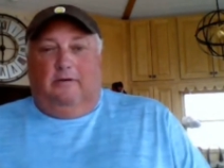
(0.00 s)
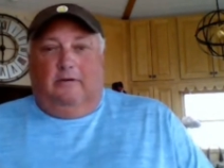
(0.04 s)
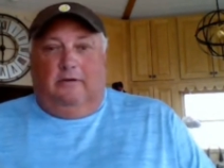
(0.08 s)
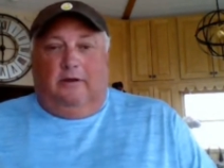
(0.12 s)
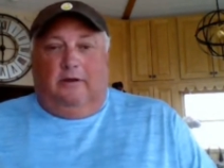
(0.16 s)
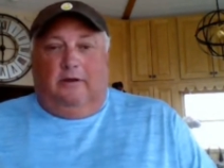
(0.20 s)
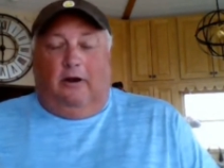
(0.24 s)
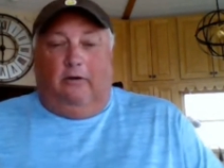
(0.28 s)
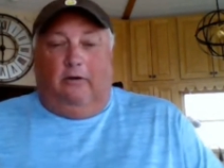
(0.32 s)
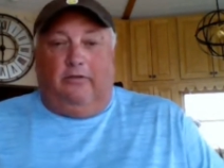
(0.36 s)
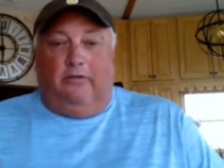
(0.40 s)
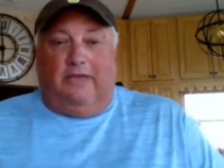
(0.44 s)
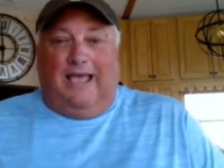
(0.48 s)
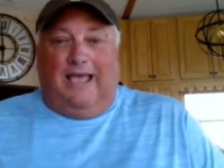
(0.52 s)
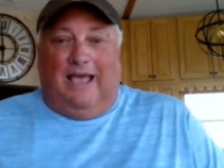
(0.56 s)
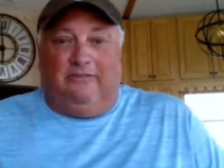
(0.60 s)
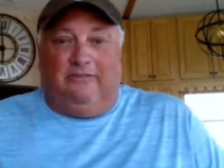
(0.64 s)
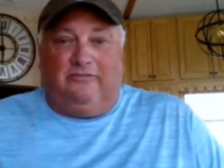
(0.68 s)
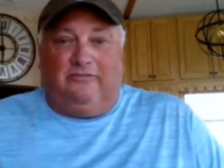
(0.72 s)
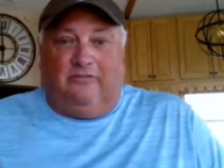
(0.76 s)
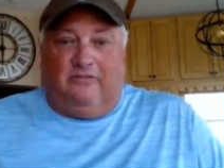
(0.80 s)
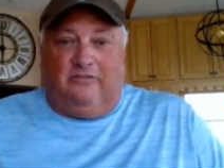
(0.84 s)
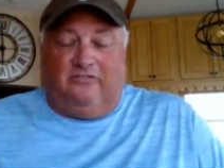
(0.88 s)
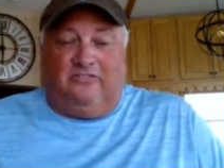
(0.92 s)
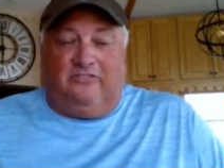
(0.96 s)
You know, the
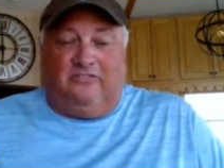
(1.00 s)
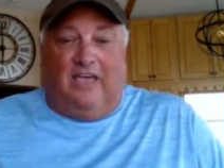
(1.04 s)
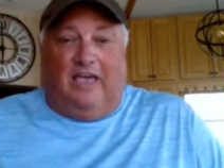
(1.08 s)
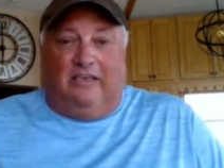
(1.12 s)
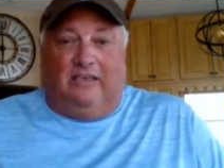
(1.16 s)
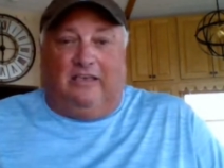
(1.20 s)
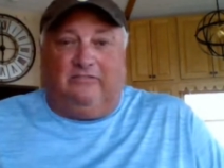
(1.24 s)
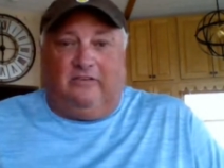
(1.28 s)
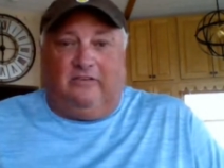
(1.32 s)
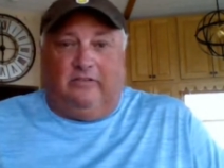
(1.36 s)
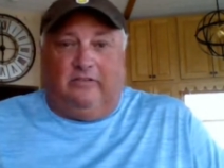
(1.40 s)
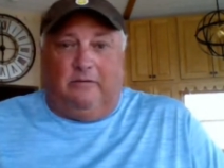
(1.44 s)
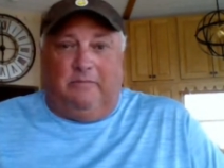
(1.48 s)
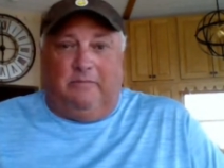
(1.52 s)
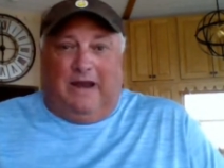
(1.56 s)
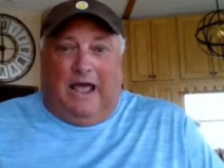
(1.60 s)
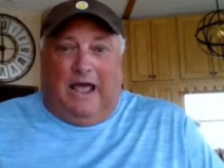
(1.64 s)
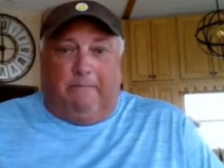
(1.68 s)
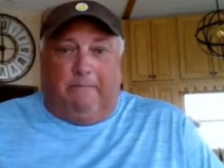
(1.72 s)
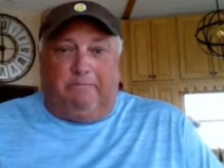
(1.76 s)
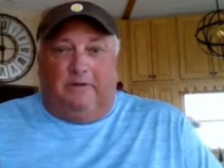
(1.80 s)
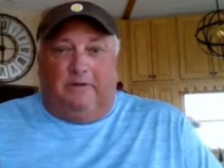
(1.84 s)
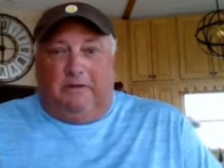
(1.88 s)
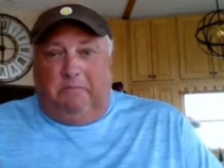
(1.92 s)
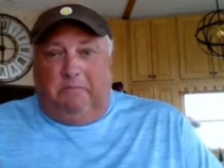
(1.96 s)
guys are the size of the
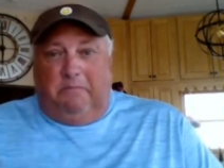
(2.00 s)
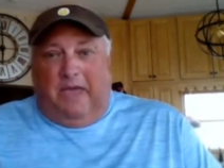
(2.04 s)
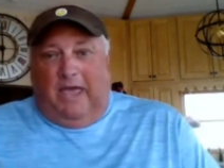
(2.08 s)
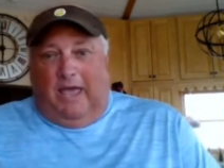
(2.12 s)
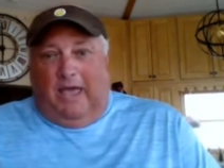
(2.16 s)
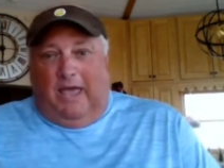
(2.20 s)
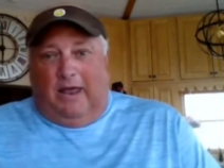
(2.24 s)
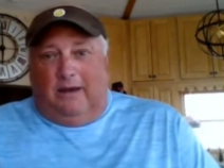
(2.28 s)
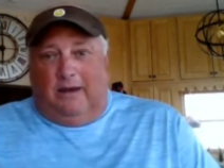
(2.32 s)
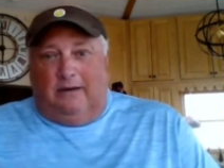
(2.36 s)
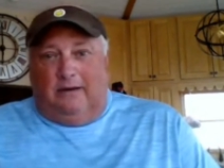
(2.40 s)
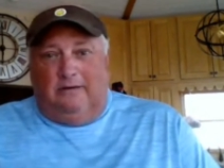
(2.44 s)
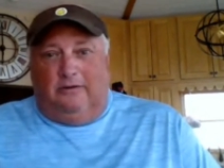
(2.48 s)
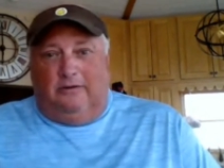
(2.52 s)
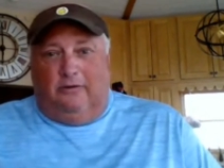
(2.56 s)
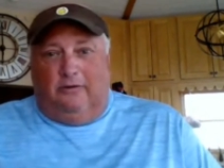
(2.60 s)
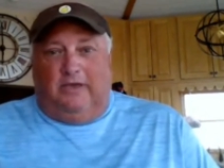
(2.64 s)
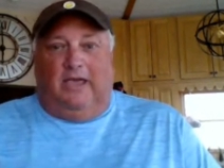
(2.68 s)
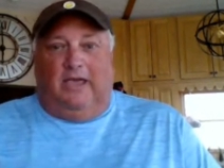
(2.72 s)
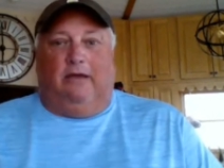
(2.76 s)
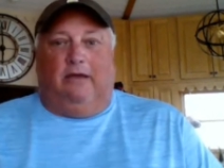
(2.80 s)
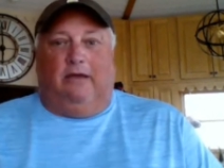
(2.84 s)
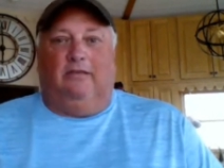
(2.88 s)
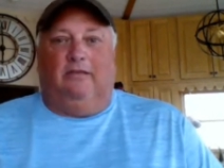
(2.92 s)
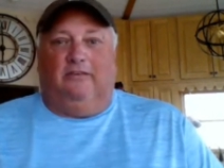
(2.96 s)
Monopoly Man. You
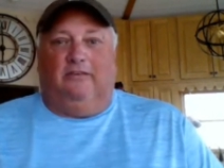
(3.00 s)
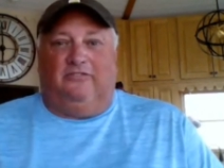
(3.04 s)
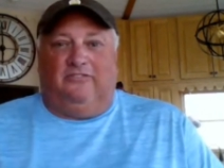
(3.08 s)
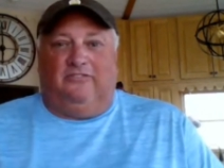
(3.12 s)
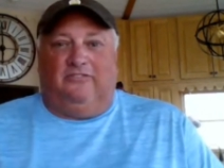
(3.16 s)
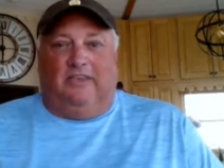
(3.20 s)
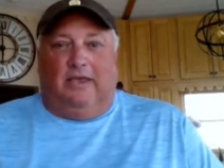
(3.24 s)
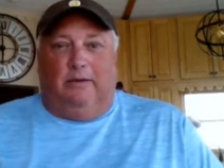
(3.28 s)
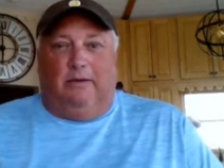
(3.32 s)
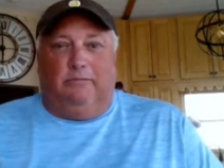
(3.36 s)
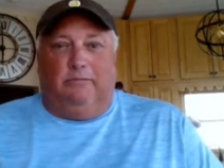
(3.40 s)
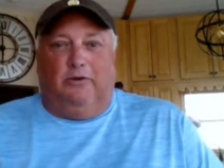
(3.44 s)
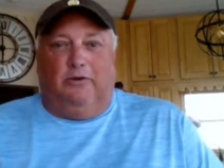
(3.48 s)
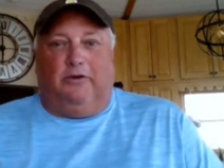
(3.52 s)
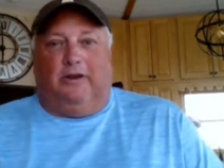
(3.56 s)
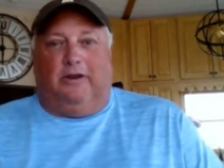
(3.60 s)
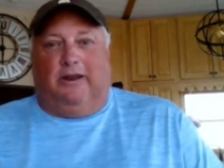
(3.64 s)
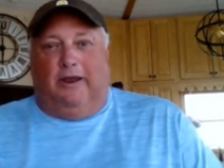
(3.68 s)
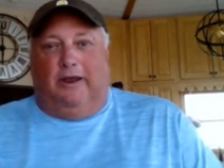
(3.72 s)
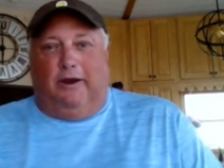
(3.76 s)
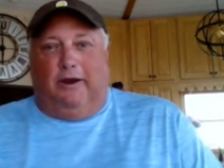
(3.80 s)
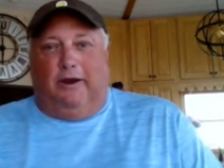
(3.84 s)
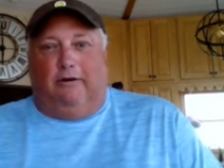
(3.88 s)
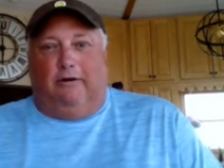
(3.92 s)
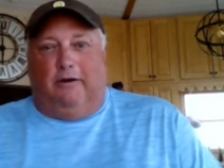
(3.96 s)
can't really see them, you could
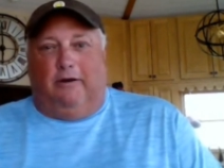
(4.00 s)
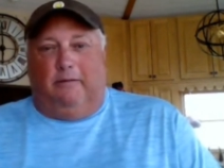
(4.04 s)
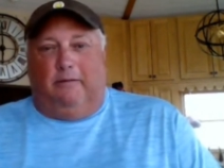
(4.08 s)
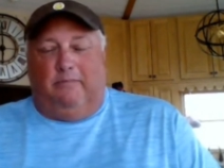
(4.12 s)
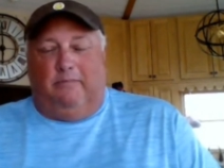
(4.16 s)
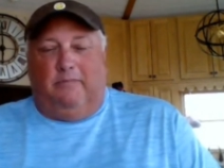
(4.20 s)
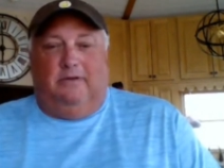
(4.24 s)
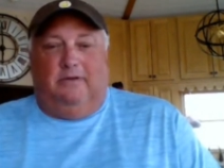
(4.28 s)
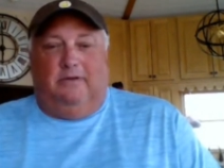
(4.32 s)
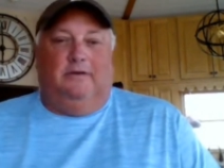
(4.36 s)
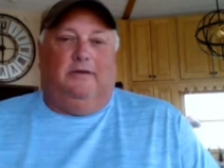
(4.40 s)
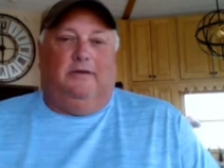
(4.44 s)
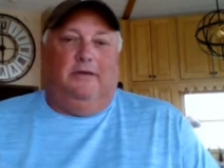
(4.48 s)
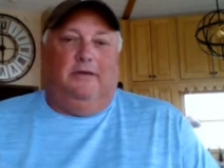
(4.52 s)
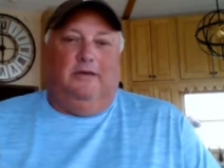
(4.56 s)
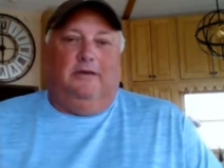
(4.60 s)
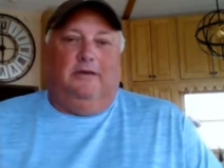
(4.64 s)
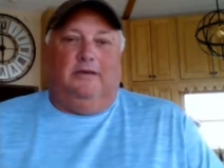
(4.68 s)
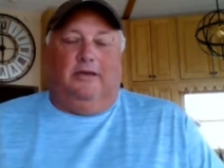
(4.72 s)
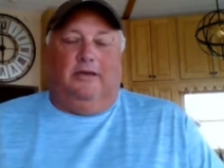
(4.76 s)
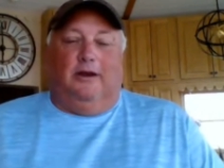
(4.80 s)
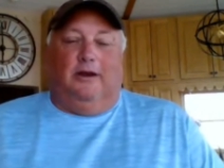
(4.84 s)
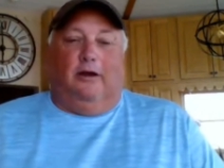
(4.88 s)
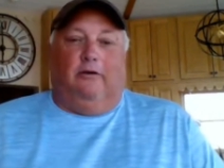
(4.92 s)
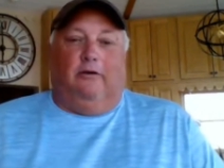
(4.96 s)
hear them.
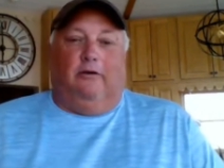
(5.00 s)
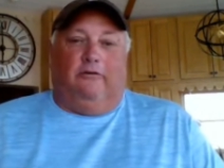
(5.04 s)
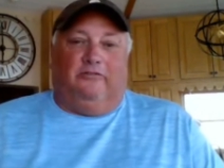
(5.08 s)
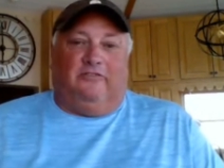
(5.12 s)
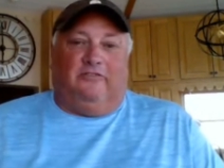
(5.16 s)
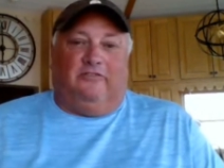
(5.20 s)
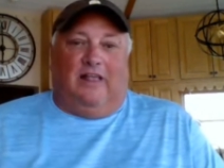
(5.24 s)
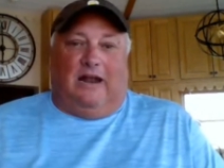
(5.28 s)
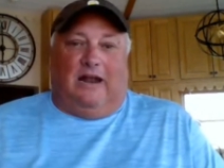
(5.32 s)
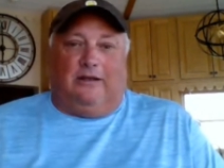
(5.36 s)
You know, there's like